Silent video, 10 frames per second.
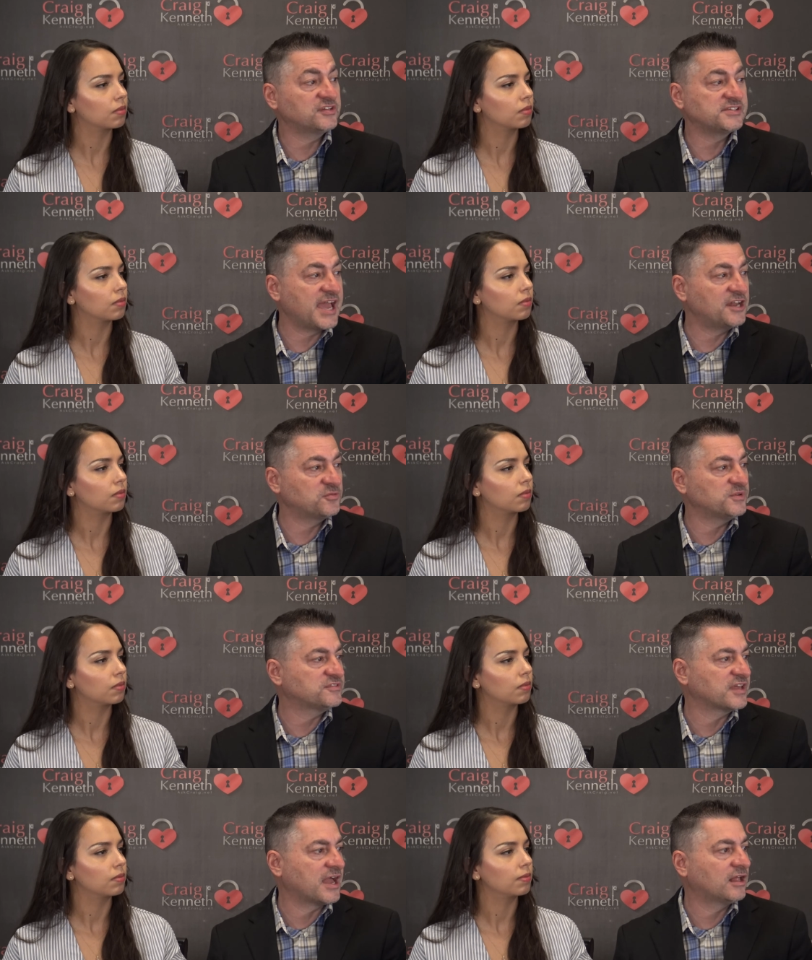Speaker 1: attachment
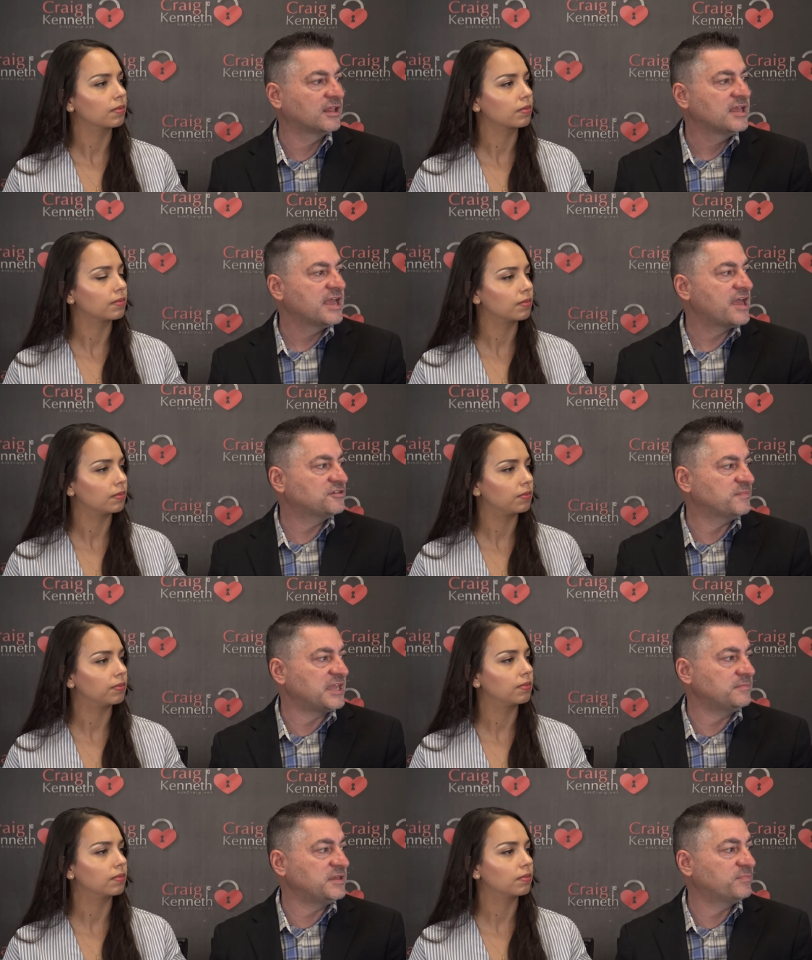style has
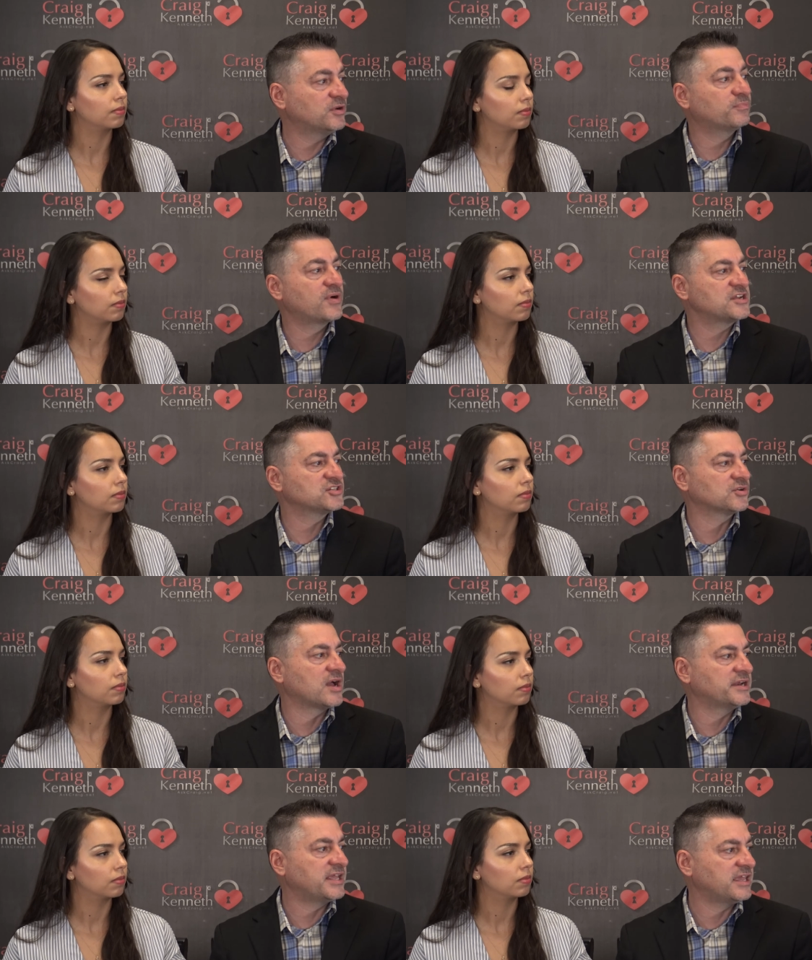made me put pressure
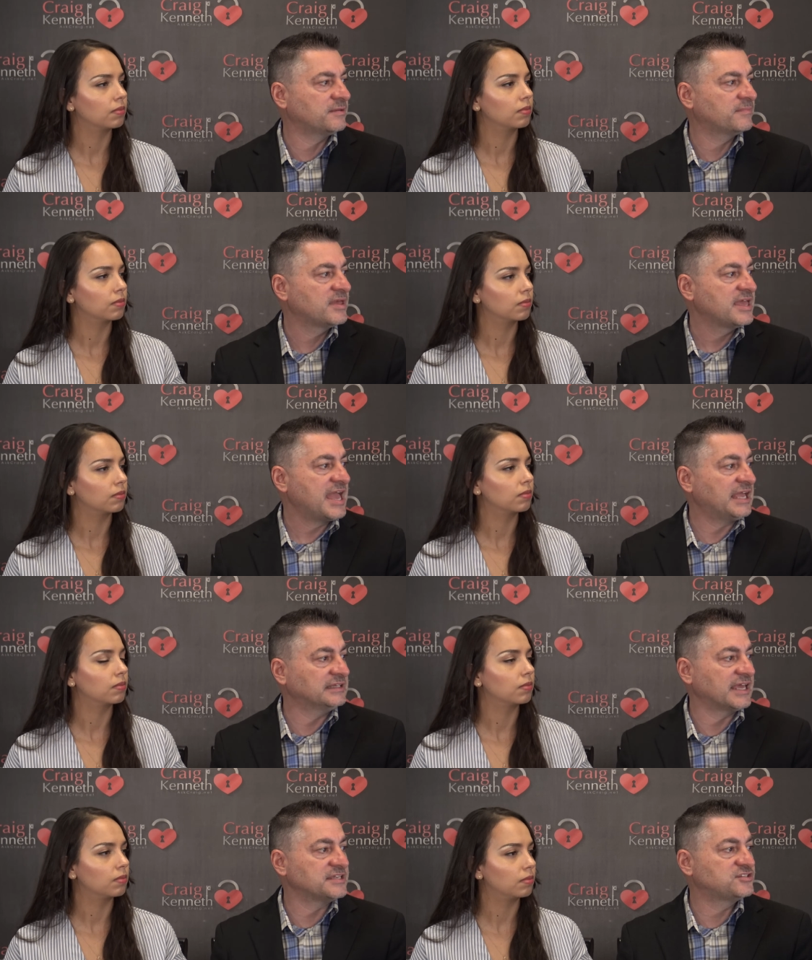on him
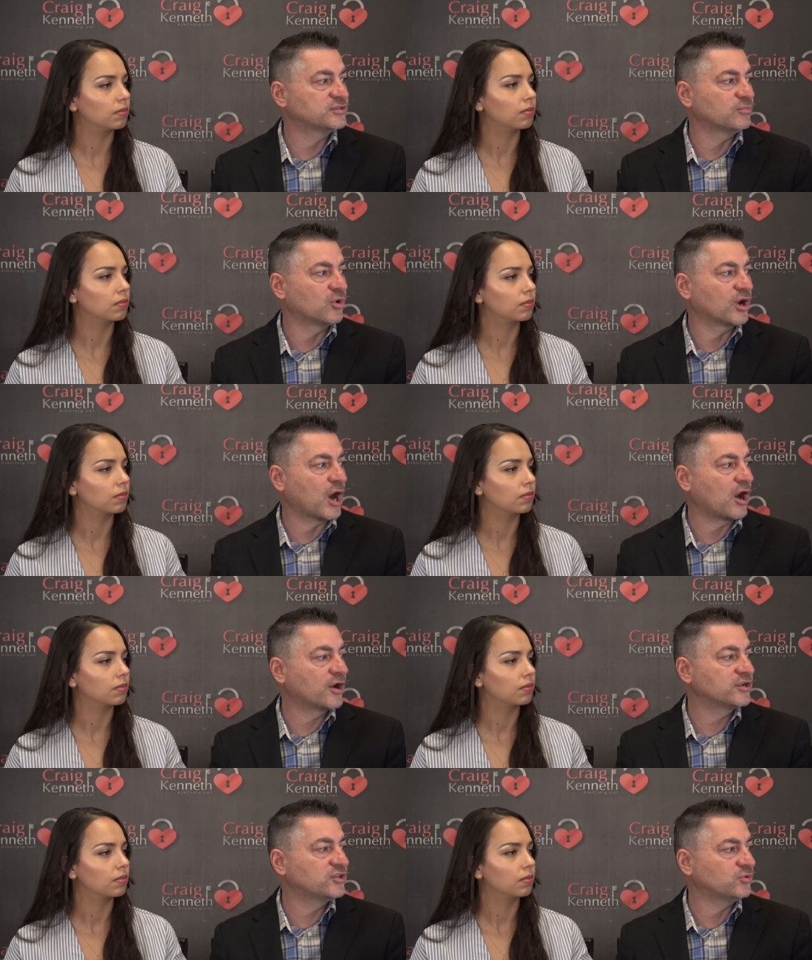and led to more
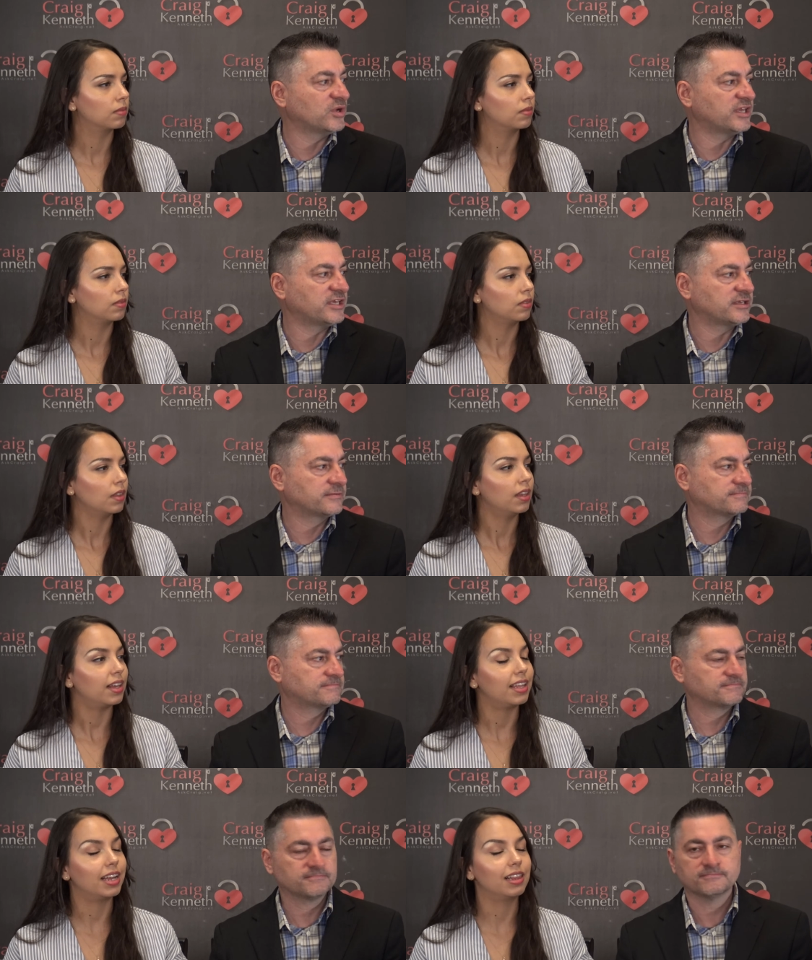arguing."
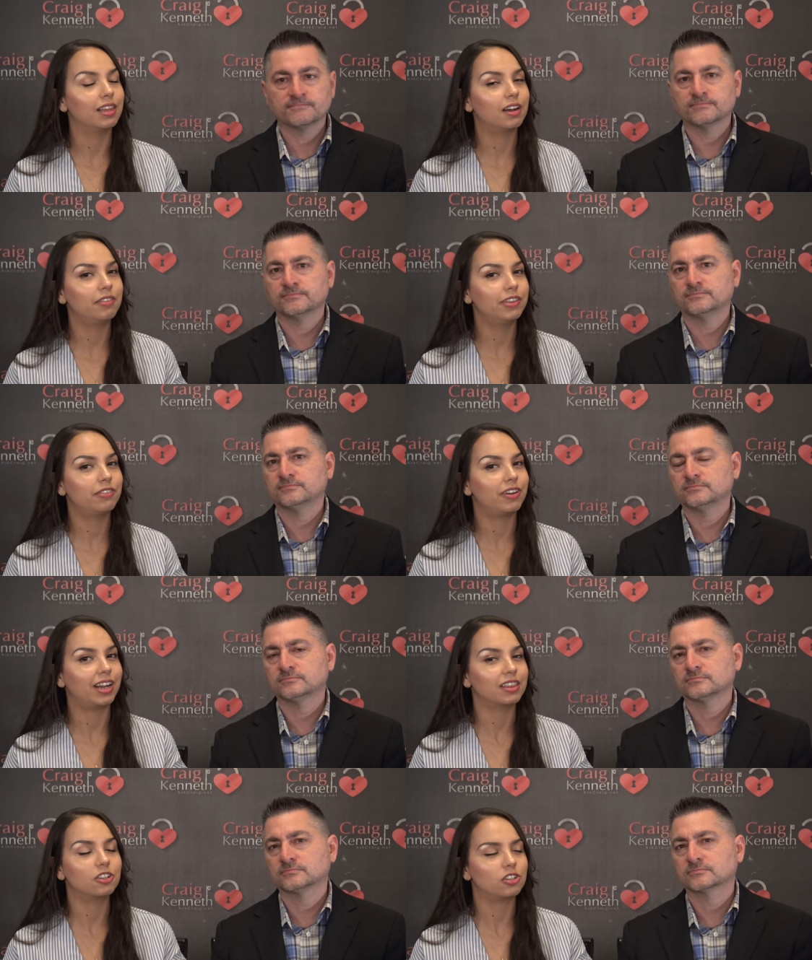
Speaker 2: And I love the
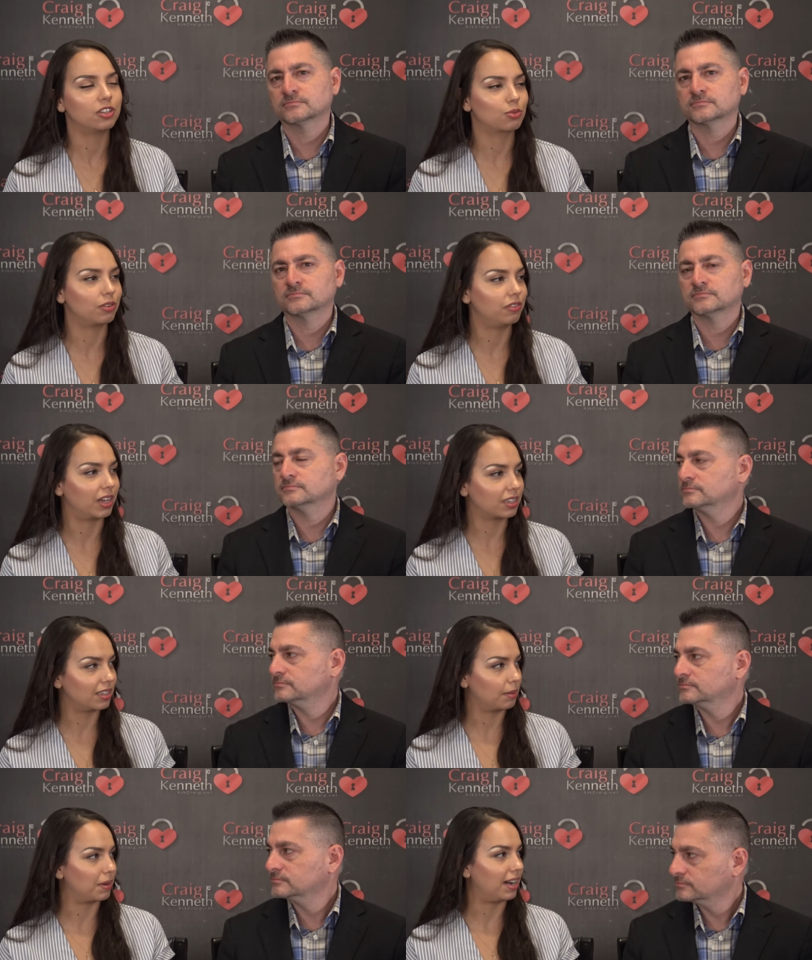fact that she's
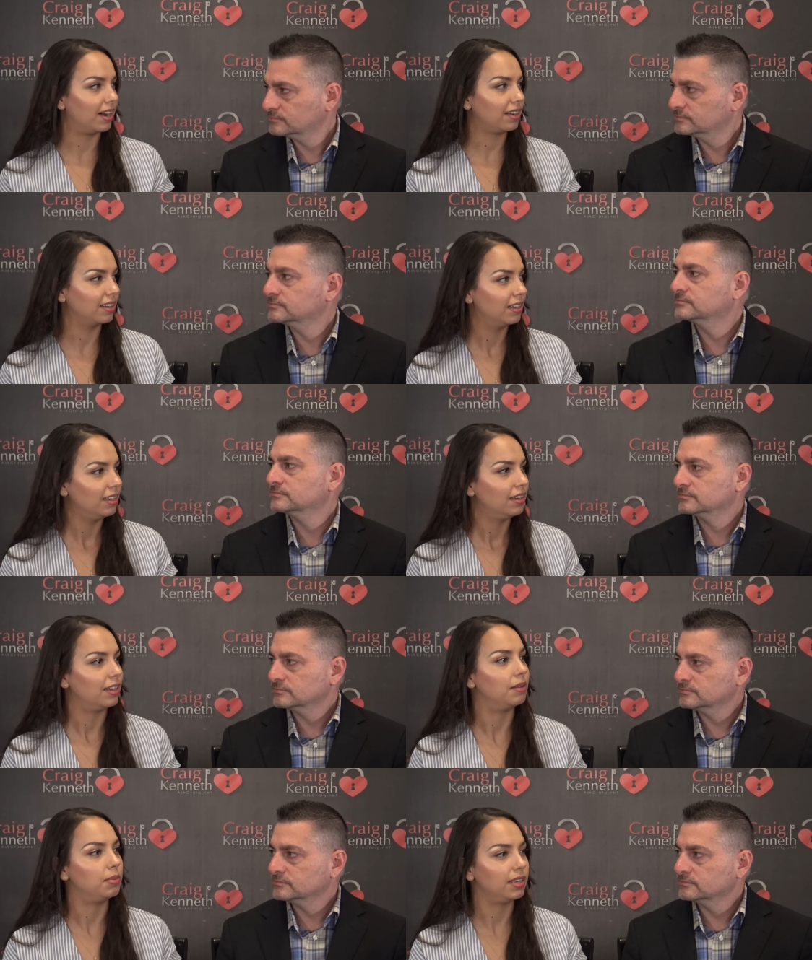reflecting back
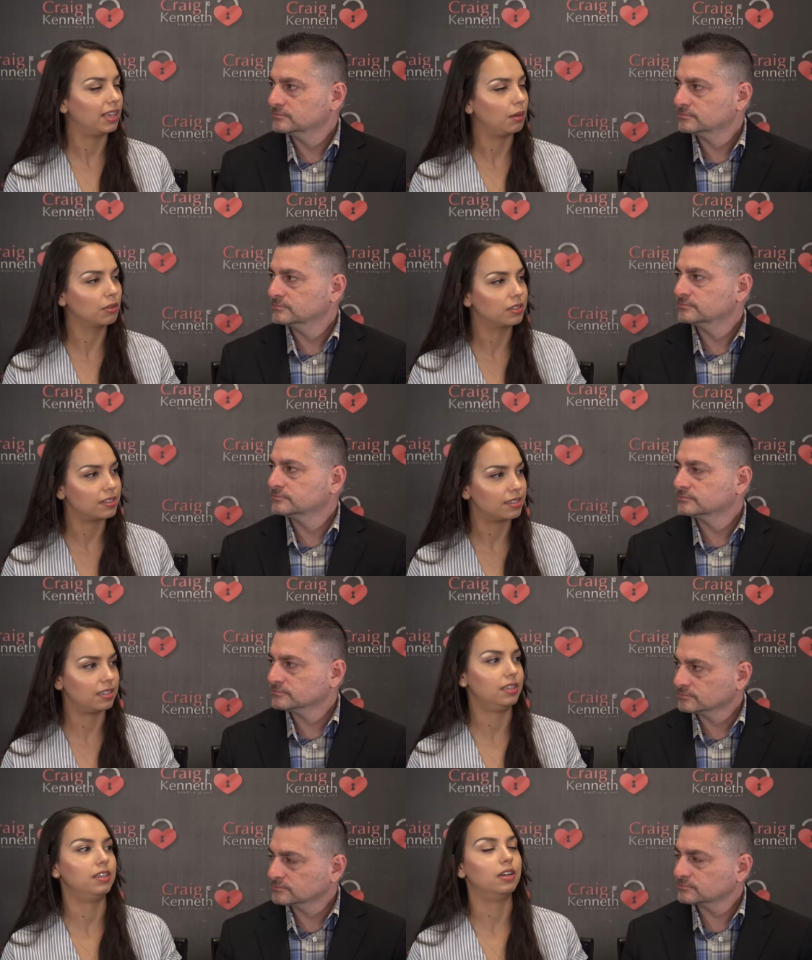and being able to
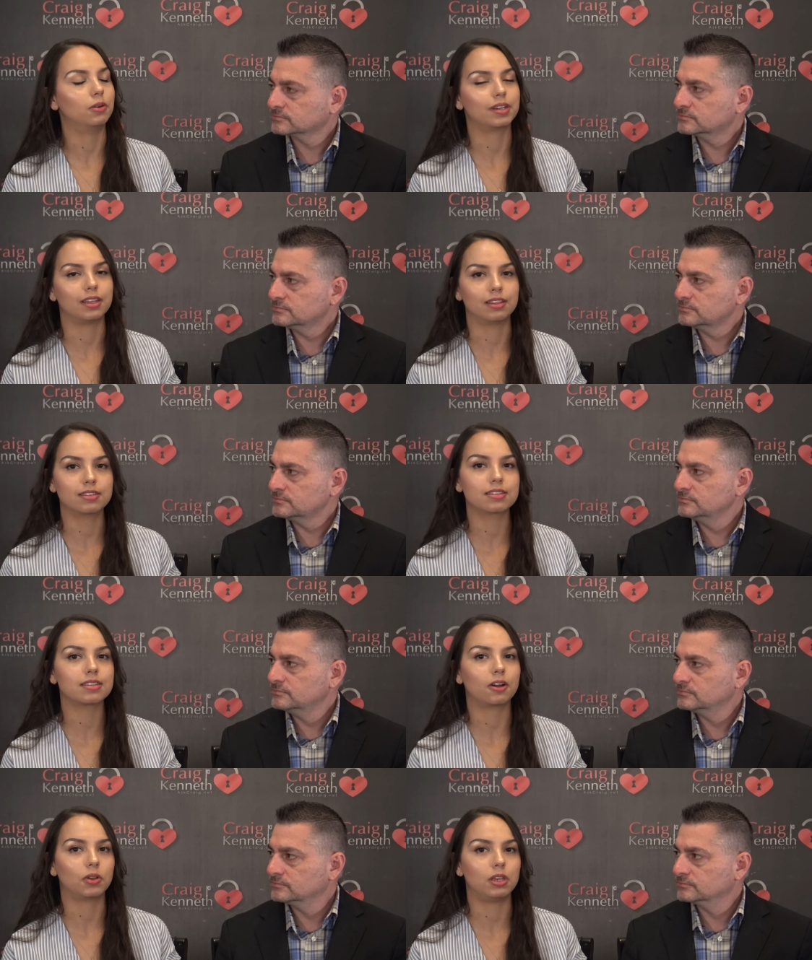see, okay, this
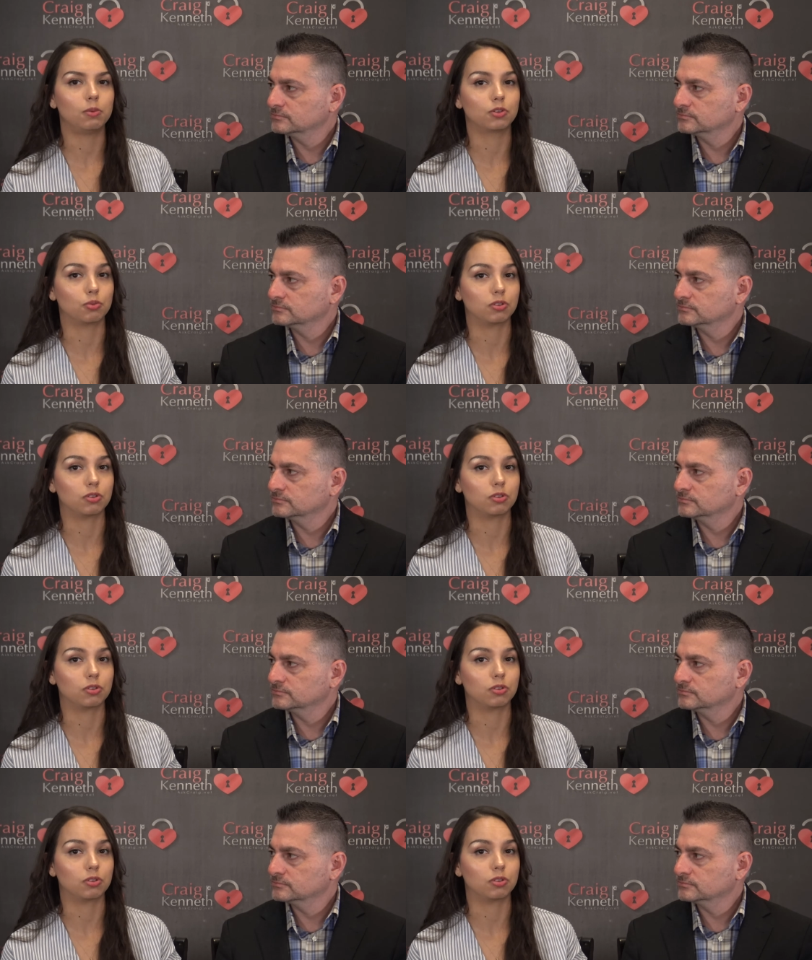is how he was